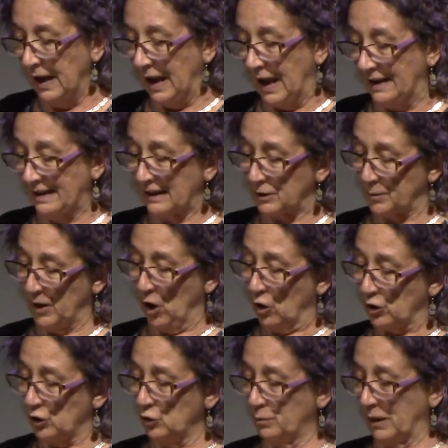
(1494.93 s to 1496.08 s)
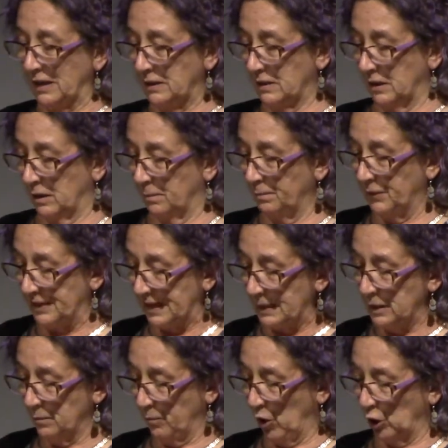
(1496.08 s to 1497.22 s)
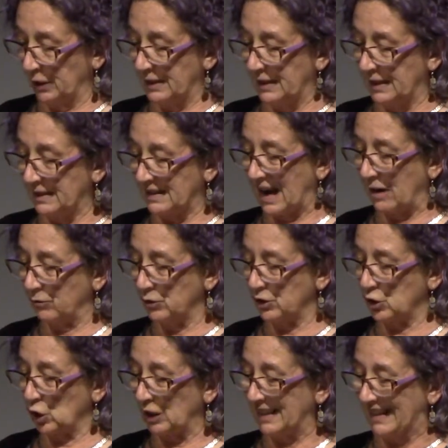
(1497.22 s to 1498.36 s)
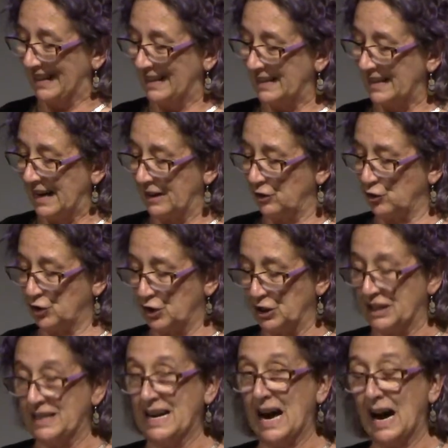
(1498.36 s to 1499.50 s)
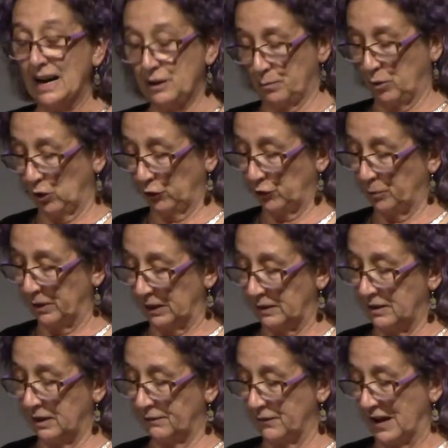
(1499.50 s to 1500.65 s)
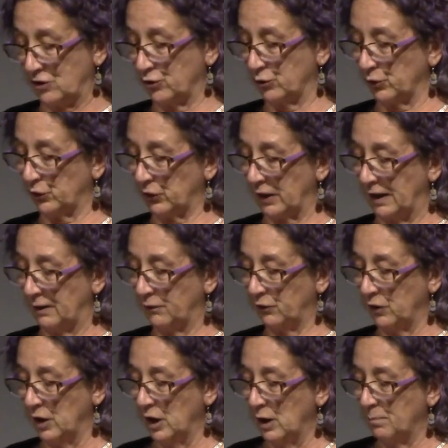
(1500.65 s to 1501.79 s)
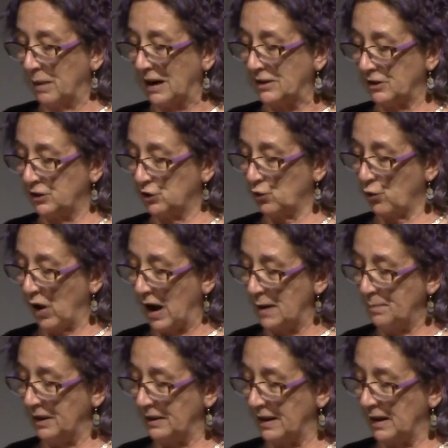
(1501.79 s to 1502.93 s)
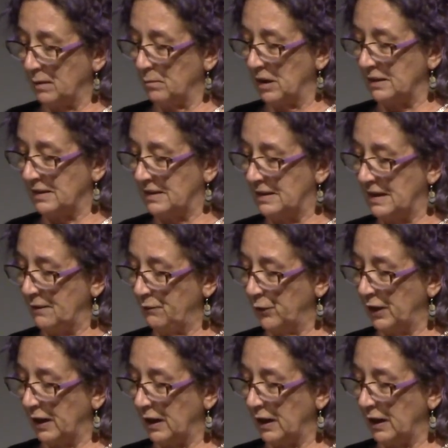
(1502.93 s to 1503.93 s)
It has been argued by some that in the politics, Aristotle intends to deny the possibility of natural slaves by describing them as differing